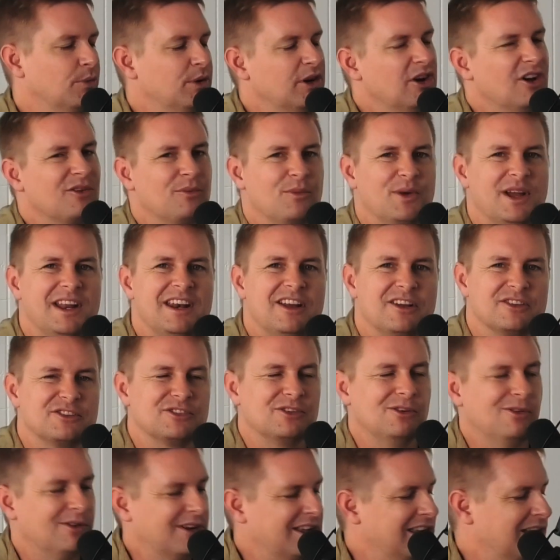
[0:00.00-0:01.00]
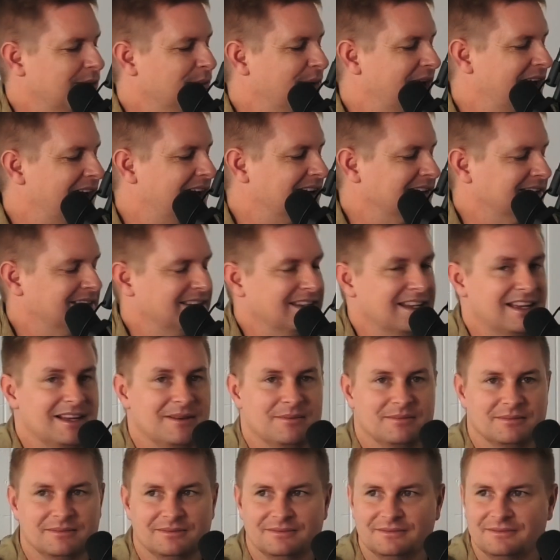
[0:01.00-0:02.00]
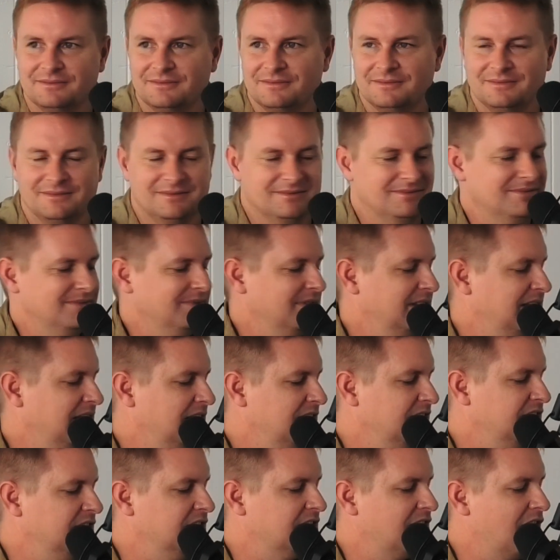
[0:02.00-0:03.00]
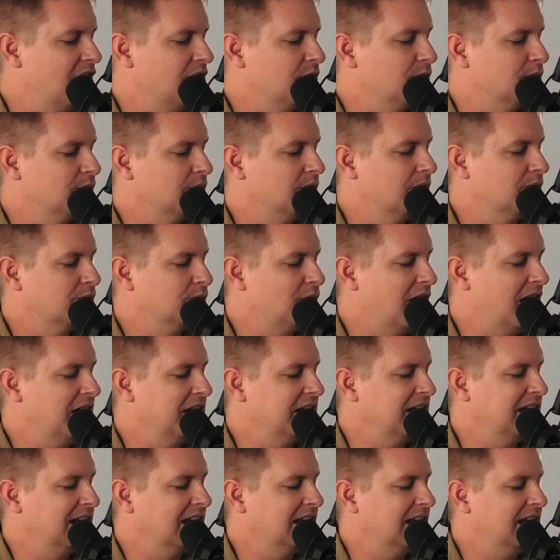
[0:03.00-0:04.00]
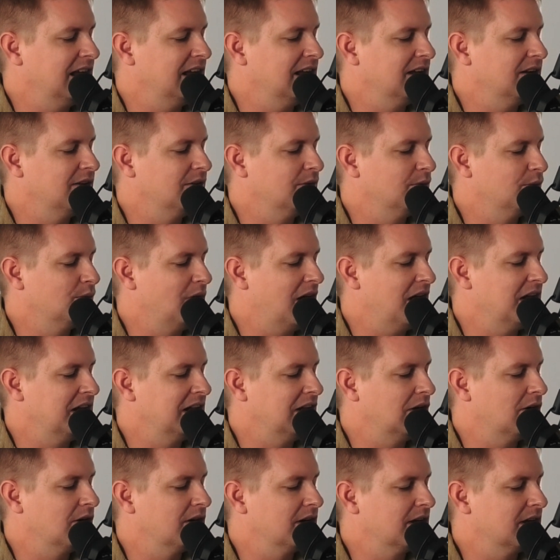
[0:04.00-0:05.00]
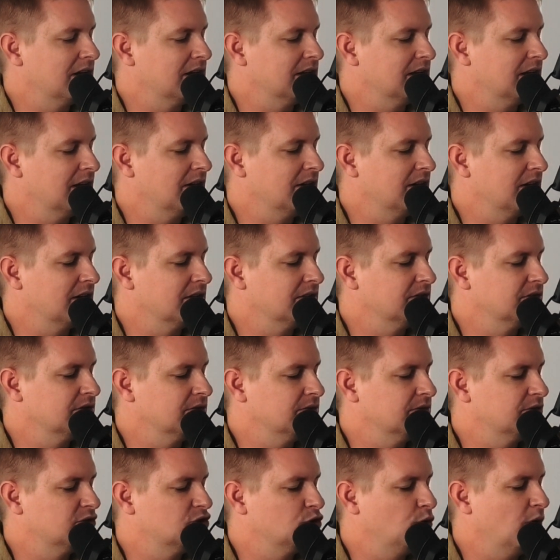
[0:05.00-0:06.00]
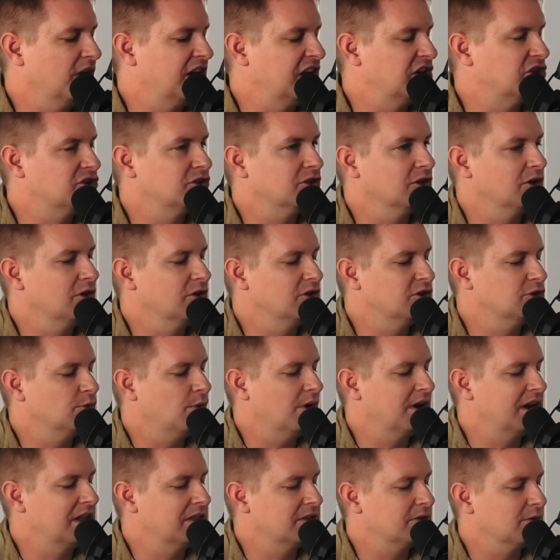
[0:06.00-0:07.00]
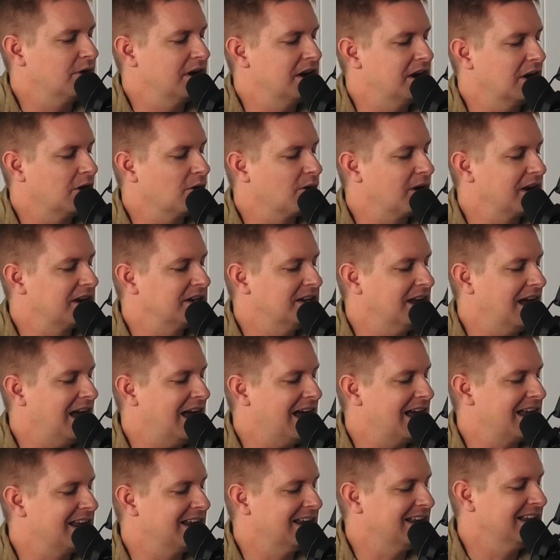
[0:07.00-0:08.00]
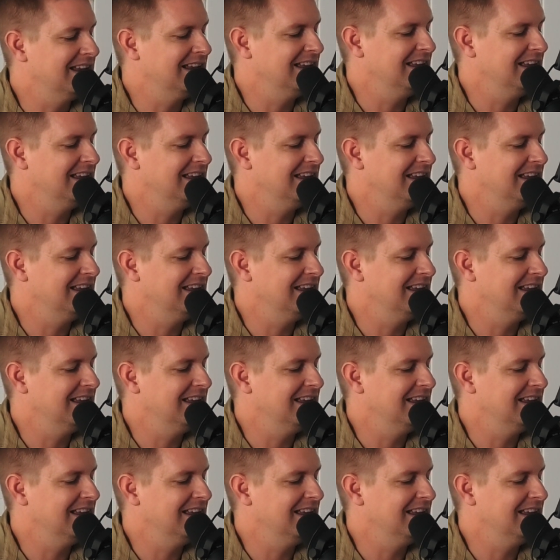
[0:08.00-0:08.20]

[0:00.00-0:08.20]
we're not we're not talking about um, you know running running on a on a 22 23 degree day.